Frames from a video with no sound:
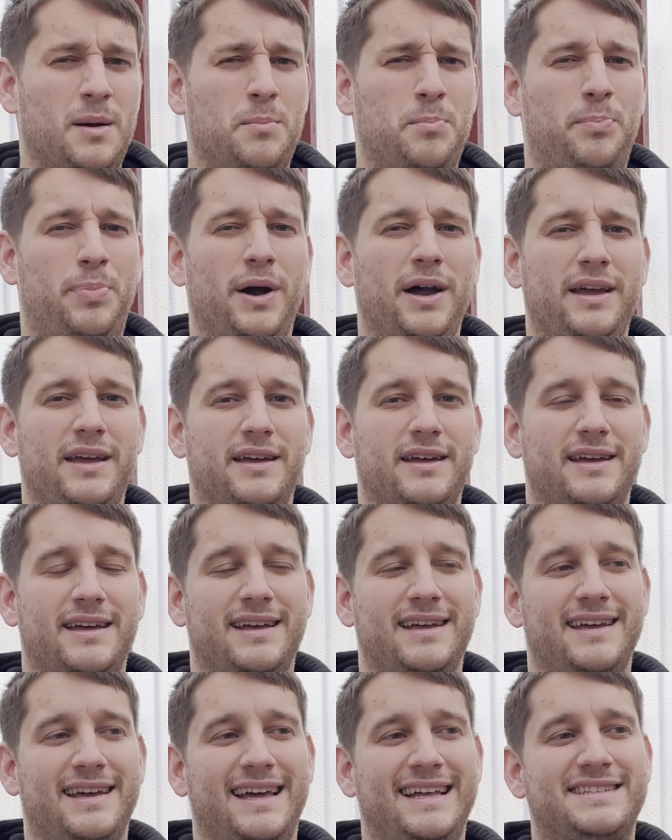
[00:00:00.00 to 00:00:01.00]
But
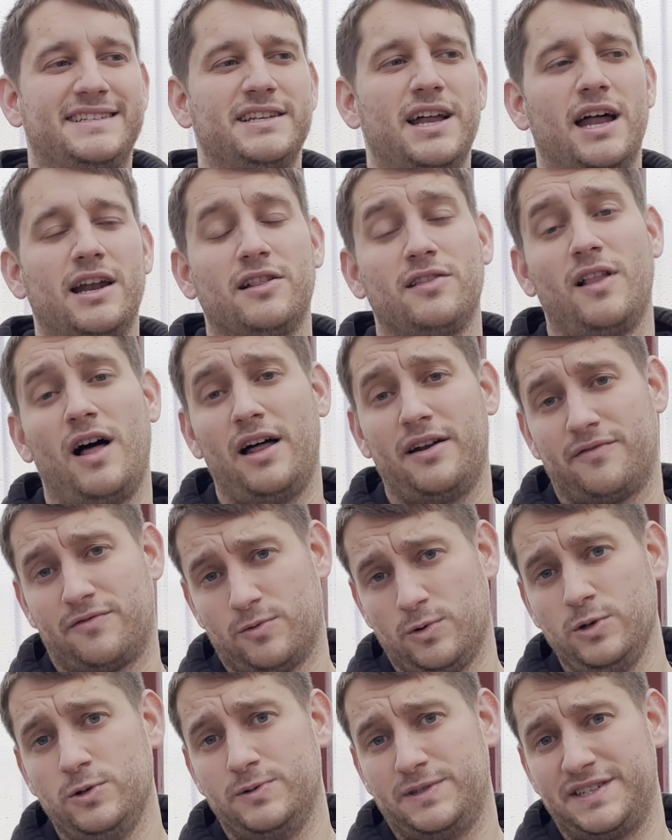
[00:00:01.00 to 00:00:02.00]
it's not a lot of
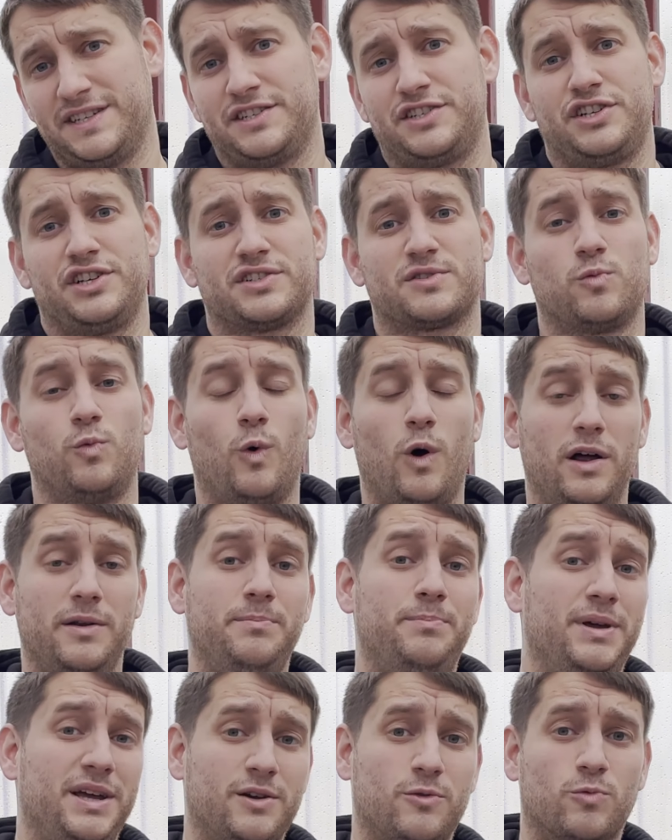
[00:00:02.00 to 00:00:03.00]
roots. It's just
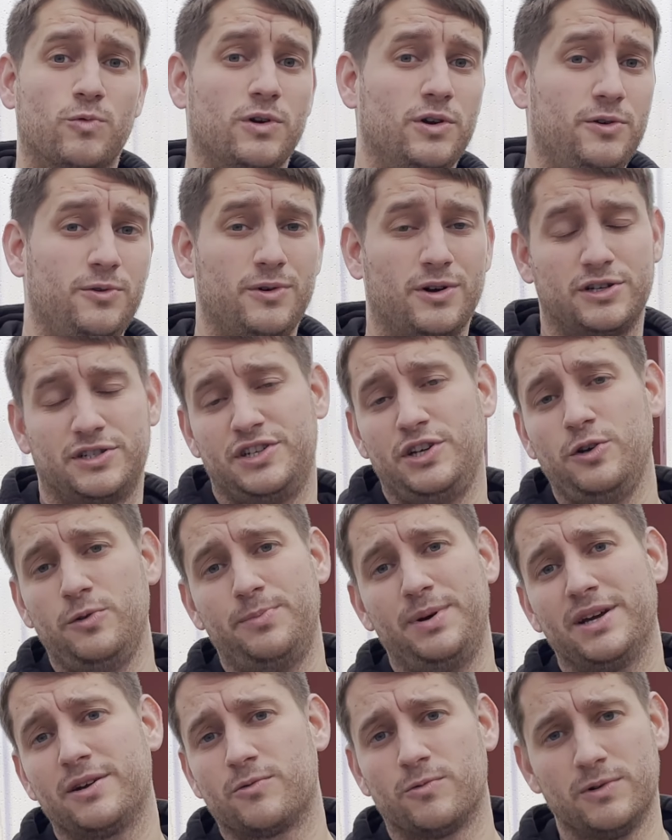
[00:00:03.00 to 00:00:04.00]
one big root or two
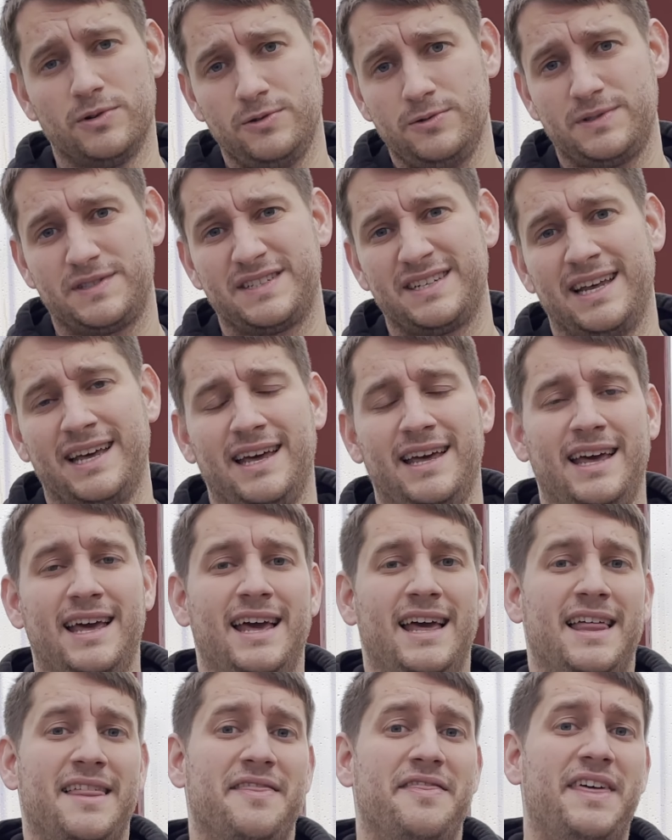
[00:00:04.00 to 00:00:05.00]
big roots.
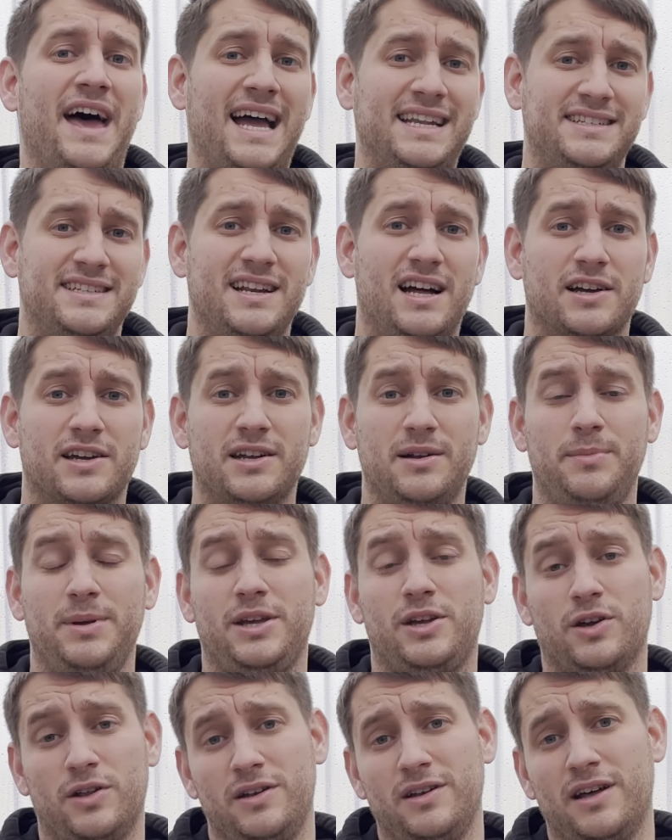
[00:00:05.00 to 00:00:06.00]
That's not going to be
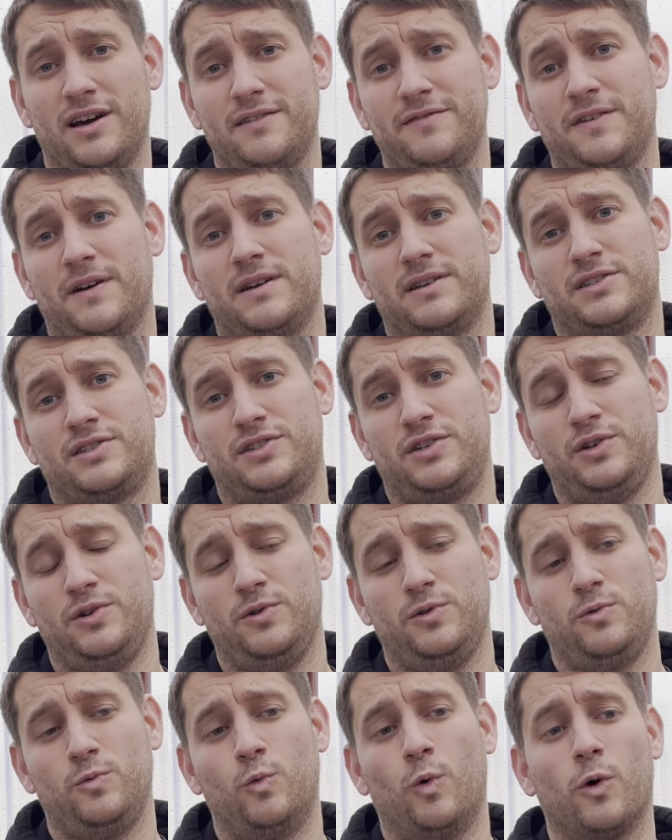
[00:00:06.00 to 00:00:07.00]
good enough
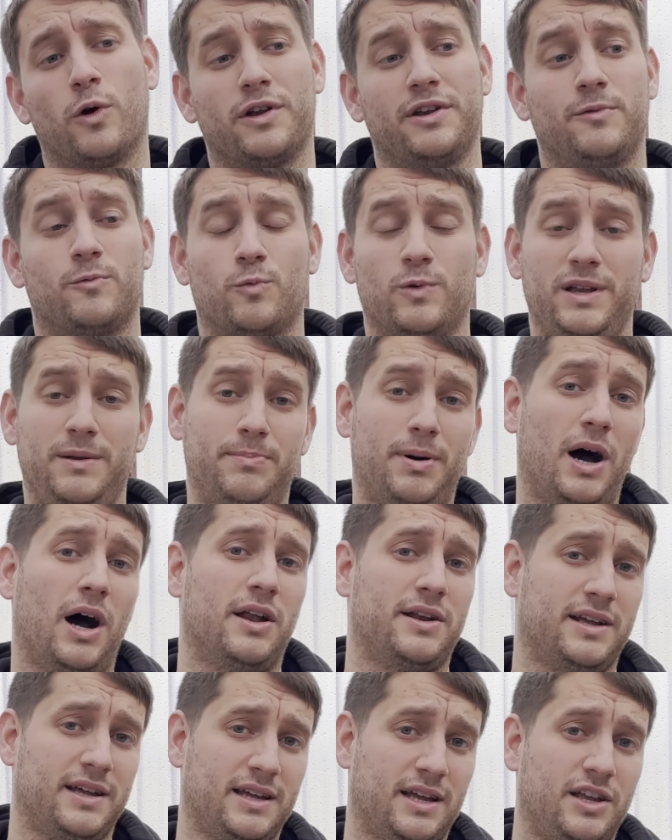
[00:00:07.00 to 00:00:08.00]
to warrant
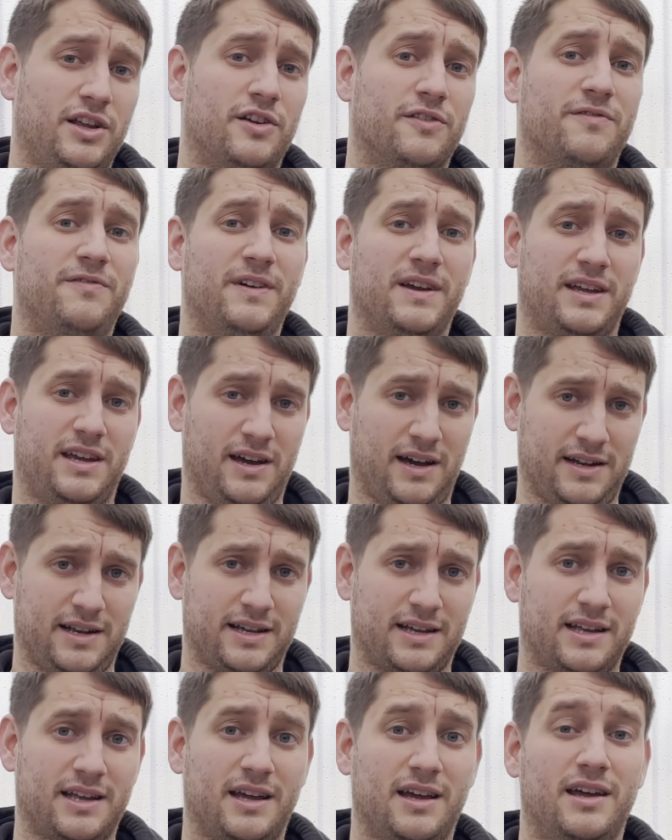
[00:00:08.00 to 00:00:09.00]
repotting your fig
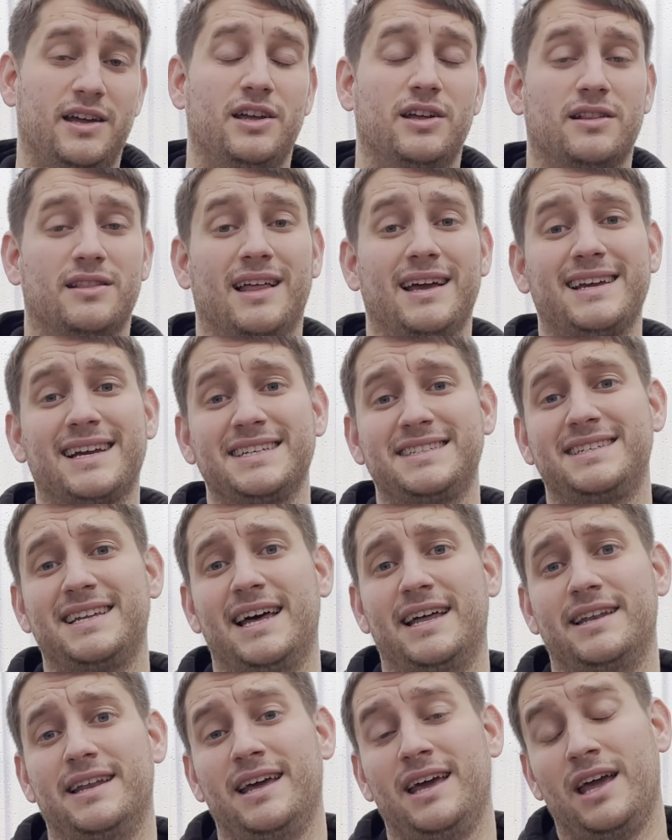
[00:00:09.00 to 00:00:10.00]
cutting. Like I
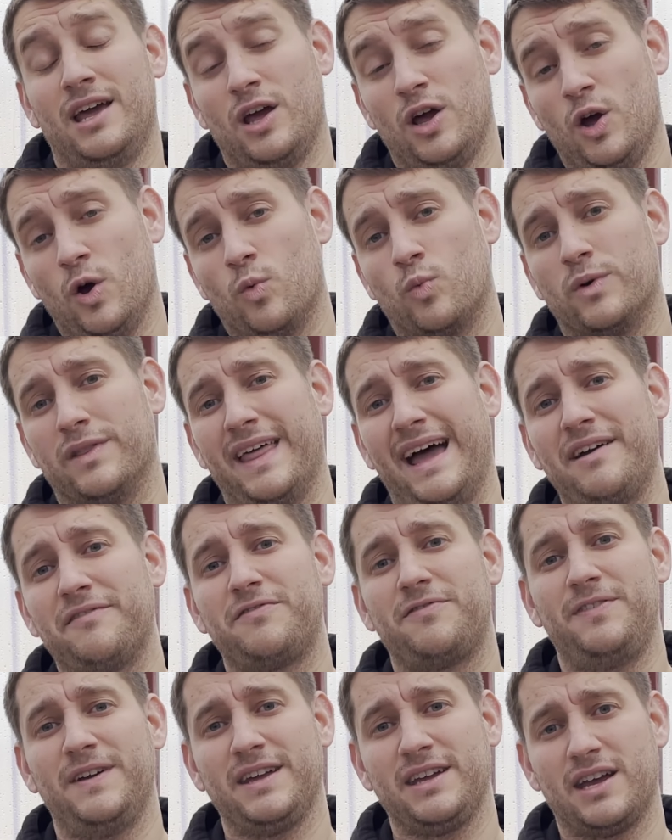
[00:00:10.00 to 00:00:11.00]
said, when
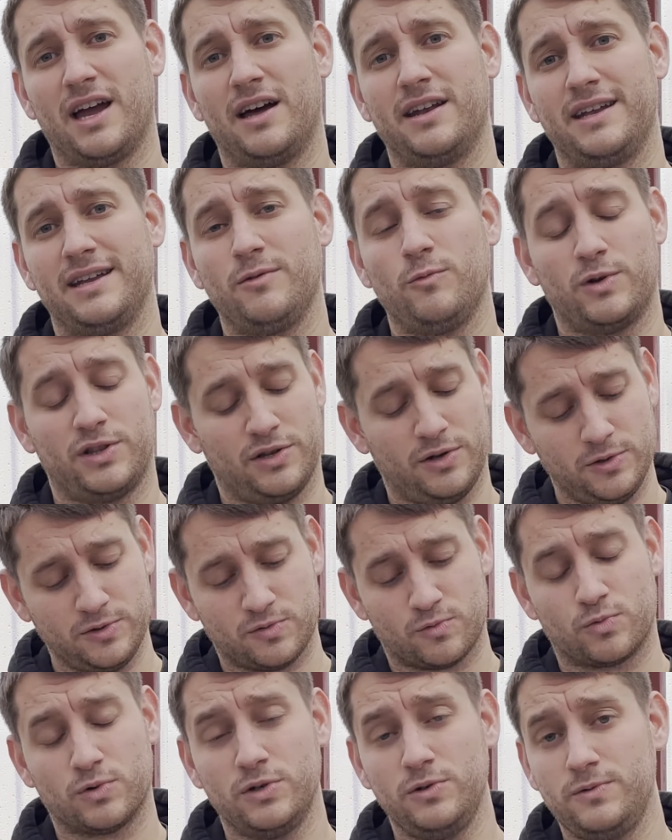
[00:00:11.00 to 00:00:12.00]
those
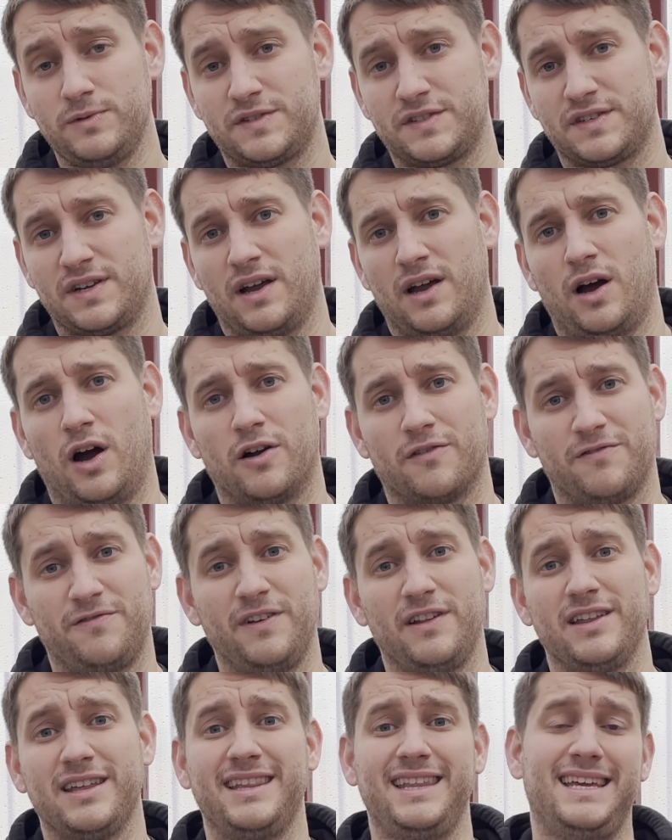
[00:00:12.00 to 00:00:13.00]
roots are
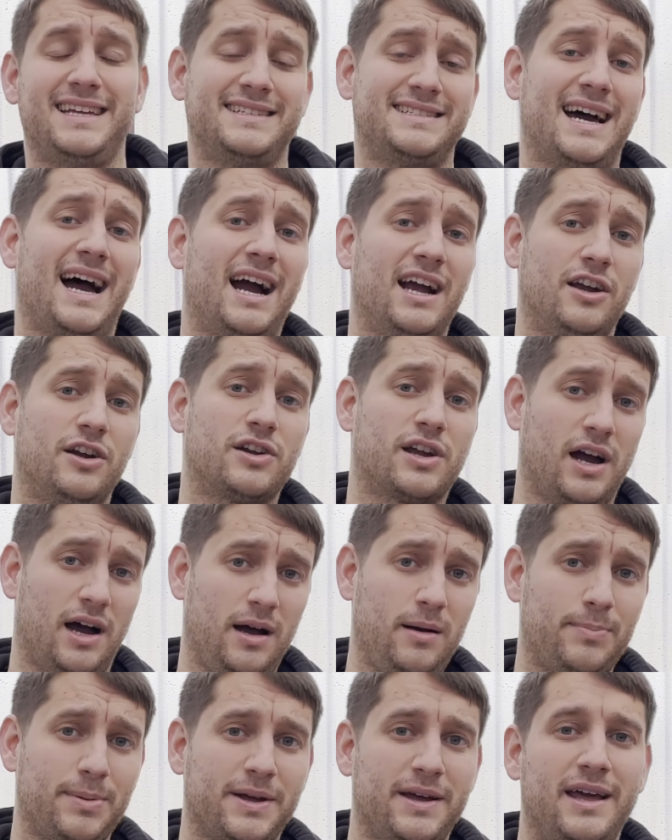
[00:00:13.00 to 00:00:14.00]
filling the entire
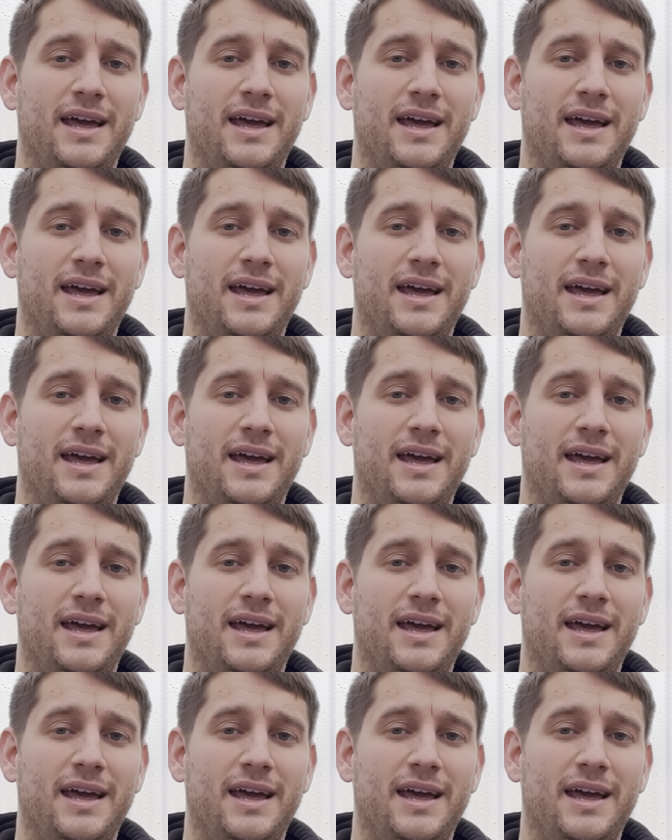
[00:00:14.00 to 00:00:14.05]
cup,